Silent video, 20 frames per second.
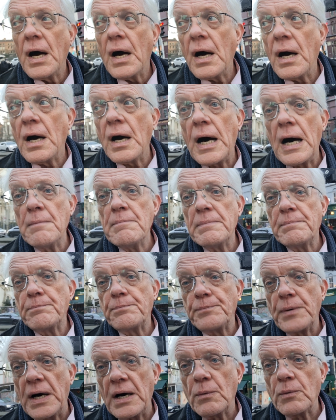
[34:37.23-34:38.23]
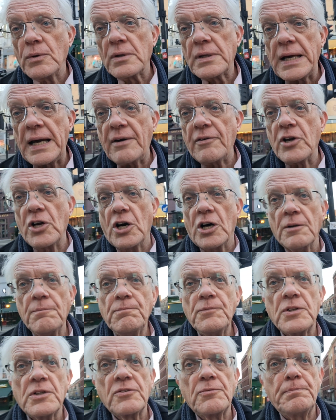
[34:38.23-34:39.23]
I will carry
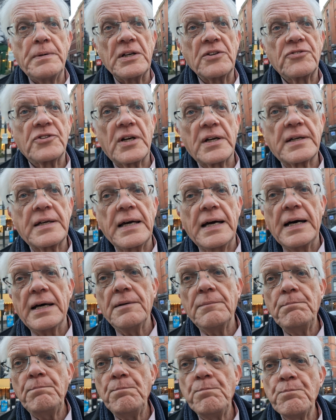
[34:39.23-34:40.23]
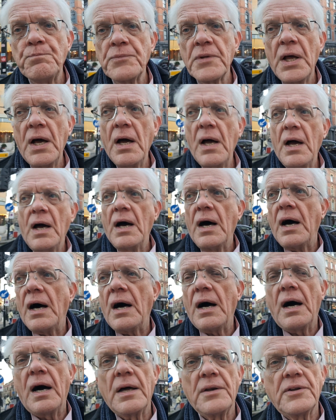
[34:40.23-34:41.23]
on as best I can,
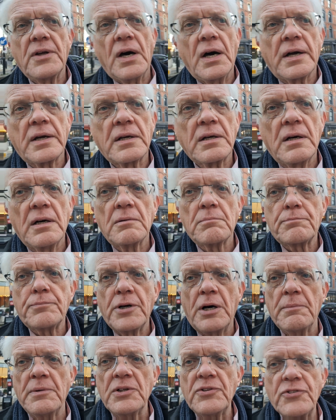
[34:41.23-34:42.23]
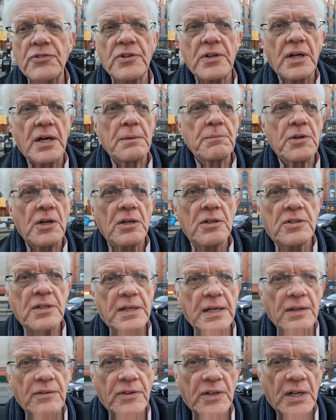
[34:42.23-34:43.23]
and I can't promise that I'm going to
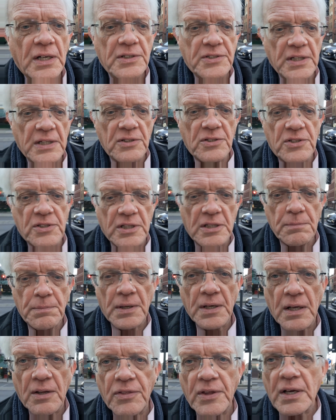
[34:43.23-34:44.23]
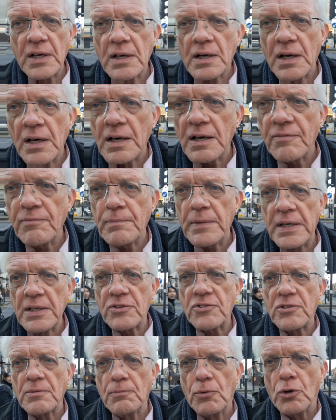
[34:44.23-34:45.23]
get the identity, but I think I have
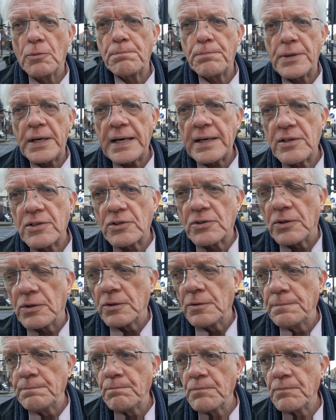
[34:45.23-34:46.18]
made some more practical